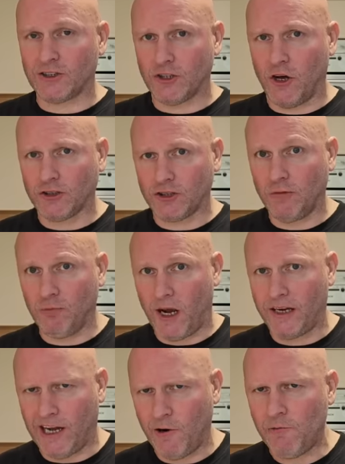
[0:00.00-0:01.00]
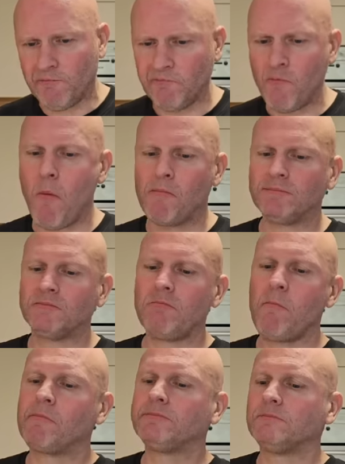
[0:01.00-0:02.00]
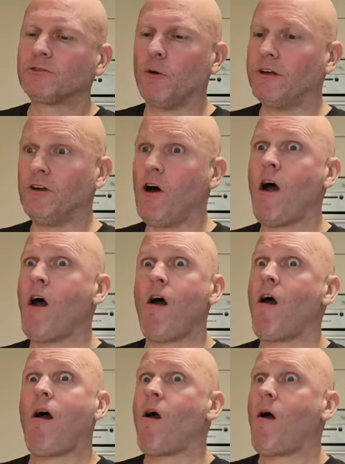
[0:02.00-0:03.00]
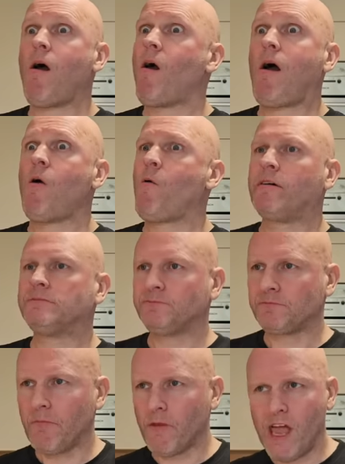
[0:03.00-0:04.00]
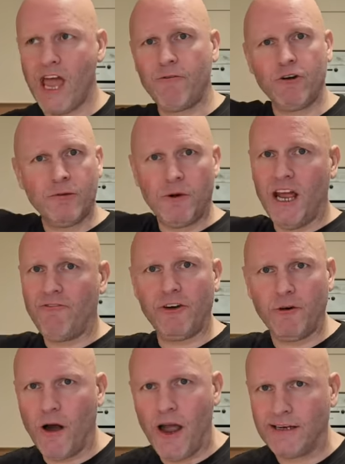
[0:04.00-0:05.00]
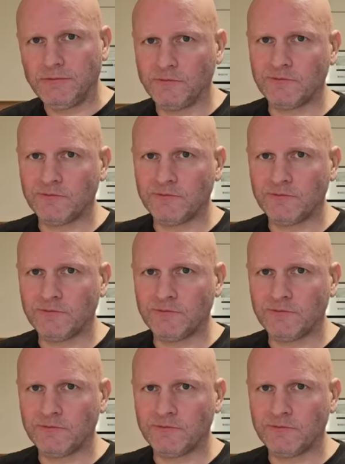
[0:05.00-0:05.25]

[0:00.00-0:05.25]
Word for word: sauce on by now. Going, no! Air would have been everywhere.